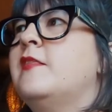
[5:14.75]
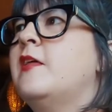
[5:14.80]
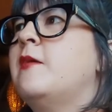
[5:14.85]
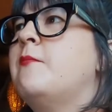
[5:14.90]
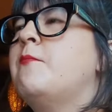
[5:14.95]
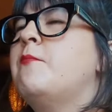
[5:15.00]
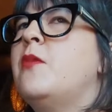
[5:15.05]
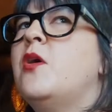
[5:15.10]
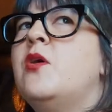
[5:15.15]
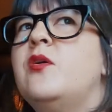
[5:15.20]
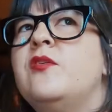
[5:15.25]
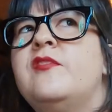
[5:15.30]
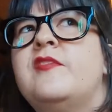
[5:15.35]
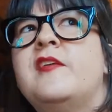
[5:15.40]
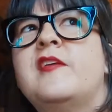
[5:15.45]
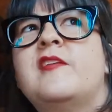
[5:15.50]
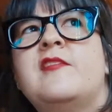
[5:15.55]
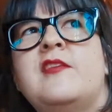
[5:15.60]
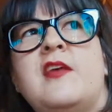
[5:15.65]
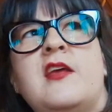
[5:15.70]
The
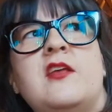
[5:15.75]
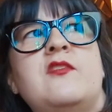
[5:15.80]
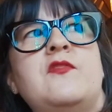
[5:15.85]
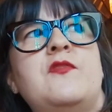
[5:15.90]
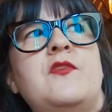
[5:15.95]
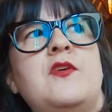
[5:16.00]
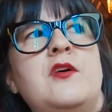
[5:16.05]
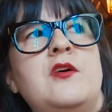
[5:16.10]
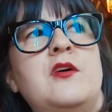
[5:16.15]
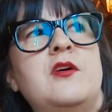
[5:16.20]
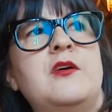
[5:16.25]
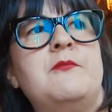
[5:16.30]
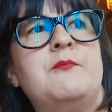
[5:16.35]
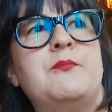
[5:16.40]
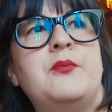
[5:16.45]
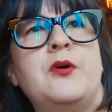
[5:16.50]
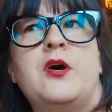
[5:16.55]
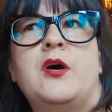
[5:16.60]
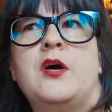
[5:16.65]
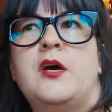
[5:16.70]
most successful
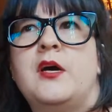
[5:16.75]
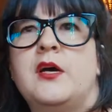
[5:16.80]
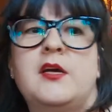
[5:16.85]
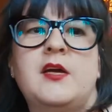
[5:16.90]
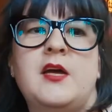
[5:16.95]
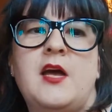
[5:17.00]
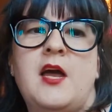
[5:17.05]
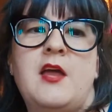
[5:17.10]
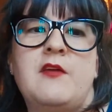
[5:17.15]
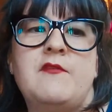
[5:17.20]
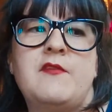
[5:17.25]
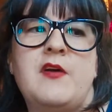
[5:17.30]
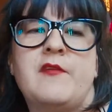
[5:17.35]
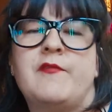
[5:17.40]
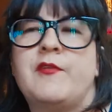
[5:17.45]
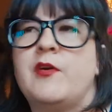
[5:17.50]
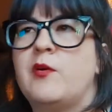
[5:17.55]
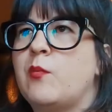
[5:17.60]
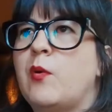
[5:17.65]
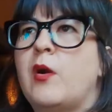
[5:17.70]
book I've
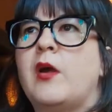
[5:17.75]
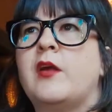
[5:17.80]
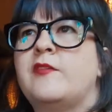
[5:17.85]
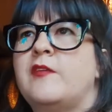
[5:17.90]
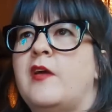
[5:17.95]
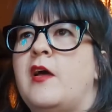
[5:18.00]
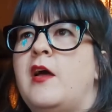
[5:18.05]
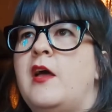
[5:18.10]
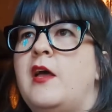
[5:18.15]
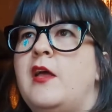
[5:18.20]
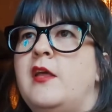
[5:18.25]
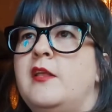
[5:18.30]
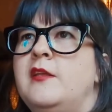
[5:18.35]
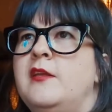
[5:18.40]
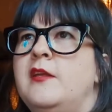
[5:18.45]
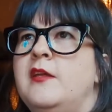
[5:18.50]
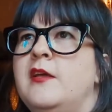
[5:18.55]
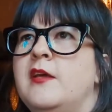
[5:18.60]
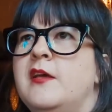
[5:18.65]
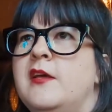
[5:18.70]
ever worked
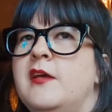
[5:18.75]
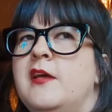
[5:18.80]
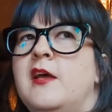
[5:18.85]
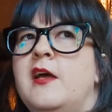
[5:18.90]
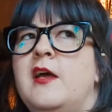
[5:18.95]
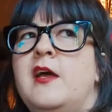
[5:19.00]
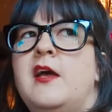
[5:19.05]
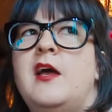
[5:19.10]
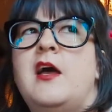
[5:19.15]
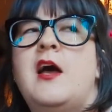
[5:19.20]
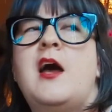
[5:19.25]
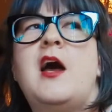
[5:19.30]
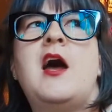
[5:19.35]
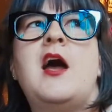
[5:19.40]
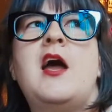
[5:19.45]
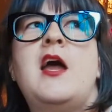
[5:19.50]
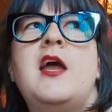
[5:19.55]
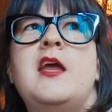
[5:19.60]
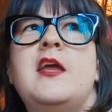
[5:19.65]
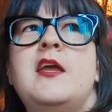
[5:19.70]
on,
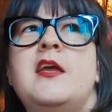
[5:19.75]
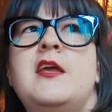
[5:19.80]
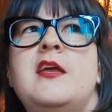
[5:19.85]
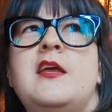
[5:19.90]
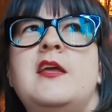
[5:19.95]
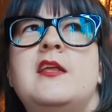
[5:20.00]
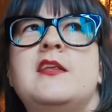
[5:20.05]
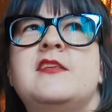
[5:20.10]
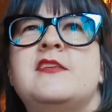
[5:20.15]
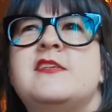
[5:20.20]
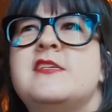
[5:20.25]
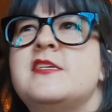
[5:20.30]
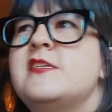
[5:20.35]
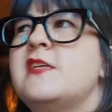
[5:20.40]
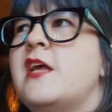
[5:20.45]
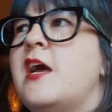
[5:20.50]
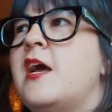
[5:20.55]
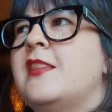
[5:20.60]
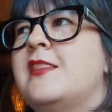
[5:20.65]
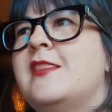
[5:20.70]
I
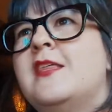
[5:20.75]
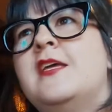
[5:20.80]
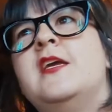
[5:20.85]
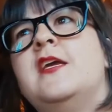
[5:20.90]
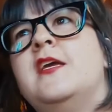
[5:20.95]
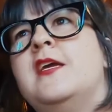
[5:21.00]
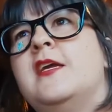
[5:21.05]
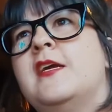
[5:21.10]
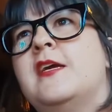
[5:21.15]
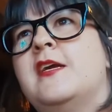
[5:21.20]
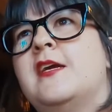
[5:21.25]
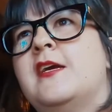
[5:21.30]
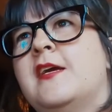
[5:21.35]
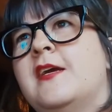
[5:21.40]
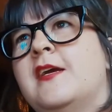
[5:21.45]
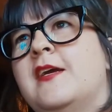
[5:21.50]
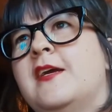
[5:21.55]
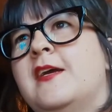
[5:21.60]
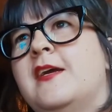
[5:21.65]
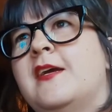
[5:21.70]
did not think
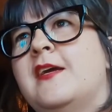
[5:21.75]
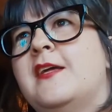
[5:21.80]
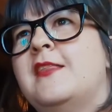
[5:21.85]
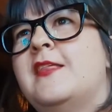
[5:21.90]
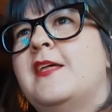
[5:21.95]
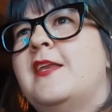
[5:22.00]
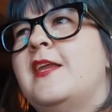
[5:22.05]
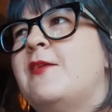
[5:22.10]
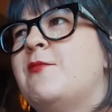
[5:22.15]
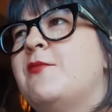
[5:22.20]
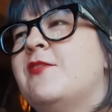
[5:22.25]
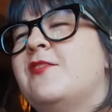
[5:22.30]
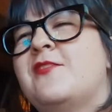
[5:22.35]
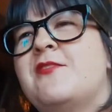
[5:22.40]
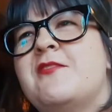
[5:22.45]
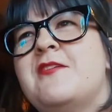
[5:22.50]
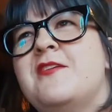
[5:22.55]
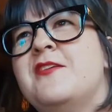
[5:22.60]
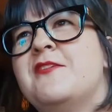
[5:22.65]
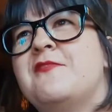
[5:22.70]
that it was
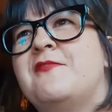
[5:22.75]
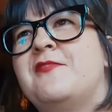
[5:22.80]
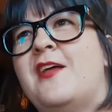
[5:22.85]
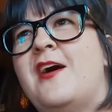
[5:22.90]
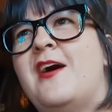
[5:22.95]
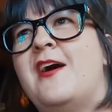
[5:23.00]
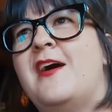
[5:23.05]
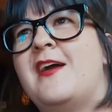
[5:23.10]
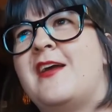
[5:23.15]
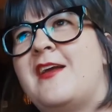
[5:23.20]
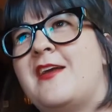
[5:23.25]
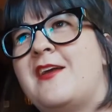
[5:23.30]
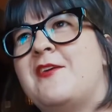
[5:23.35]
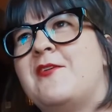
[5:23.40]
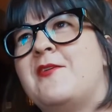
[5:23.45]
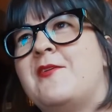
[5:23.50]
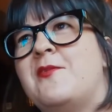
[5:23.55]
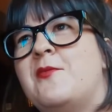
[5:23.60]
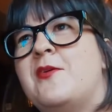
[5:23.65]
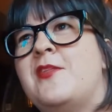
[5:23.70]
going to fly
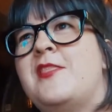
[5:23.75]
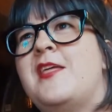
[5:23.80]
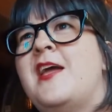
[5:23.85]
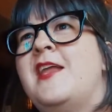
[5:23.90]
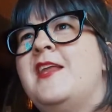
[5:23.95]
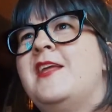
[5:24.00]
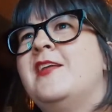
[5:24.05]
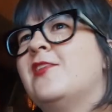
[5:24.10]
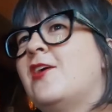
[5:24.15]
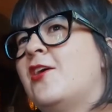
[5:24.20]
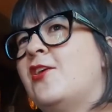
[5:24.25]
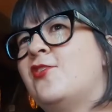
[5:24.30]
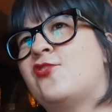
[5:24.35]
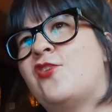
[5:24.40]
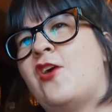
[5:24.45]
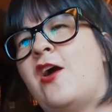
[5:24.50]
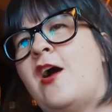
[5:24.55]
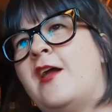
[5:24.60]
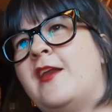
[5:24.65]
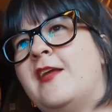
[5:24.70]
with any
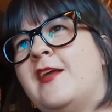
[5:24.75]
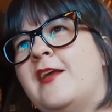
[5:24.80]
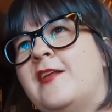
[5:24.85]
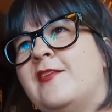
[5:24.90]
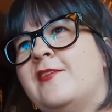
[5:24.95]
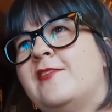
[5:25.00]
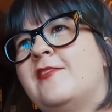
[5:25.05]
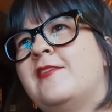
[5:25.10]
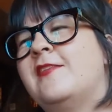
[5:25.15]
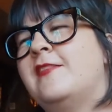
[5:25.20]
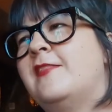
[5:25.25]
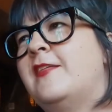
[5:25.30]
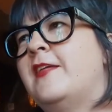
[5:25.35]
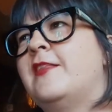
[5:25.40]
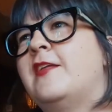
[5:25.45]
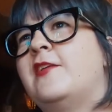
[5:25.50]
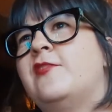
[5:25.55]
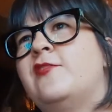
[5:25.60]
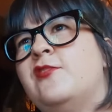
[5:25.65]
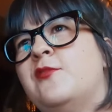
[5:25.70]
larger audience
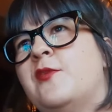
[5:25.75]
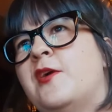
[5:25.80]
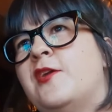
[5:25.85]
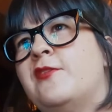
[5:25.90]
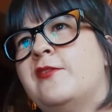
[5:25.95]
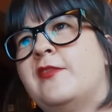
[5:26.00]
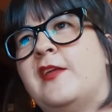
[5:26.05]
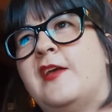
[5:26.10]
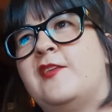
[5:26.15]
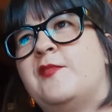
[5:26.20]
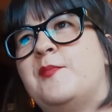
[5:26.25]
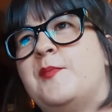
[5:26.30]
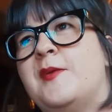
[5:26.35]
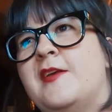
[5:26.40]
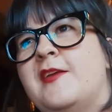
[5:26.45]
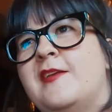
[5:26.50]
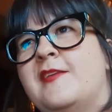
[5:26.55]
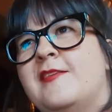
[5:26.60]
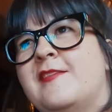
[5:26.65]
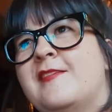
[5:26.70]
than the 200
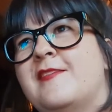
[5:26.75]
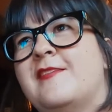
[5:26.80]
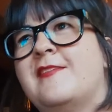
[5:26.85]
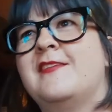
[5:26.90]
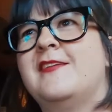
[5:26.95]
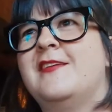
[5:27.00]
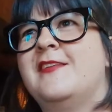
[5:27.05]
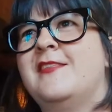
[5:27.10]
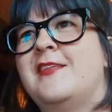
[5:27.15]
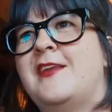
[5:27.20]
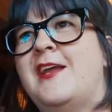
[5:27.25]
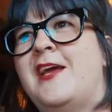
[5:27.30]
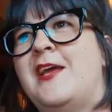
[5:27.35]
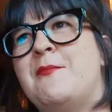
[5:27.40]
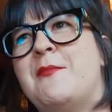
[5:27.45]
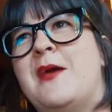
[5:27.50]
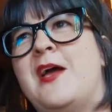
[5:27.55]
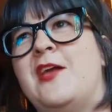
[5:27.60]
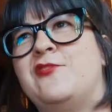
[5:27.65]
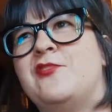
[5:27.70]
lesbians that I
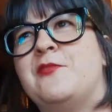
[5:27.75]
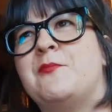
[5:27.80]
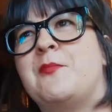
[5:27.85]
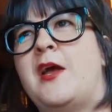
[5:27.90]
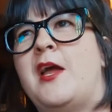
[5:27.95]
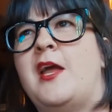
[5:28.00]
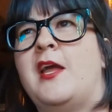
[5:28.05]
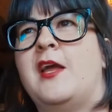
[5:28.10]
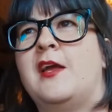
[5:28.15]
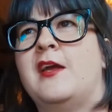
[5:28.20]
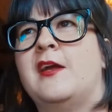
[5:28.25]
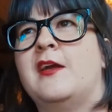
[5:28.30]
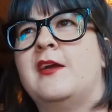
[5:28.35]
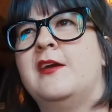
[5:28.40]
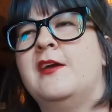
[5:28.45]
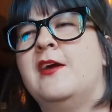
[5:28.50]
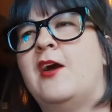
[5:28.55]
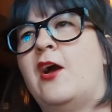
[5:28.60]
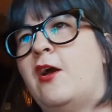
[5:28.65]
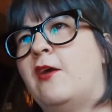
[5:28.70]
imagined buying
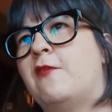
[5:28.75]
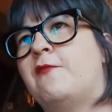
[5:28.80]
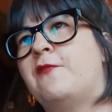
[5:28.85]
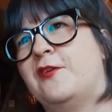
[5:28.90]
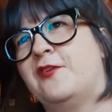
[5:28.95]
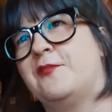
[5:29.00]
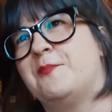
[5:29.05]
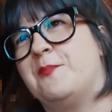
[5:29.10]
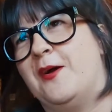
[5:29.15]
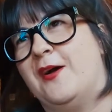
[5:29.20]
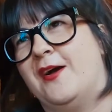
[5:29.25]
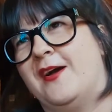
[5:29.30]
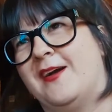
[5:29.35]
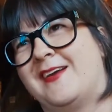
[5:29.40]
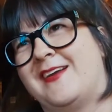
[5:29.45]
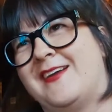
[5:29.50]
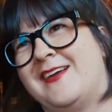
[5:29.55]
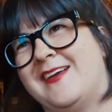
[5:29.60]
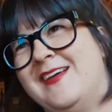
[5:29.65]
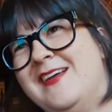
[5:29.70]
our first book.
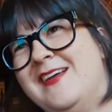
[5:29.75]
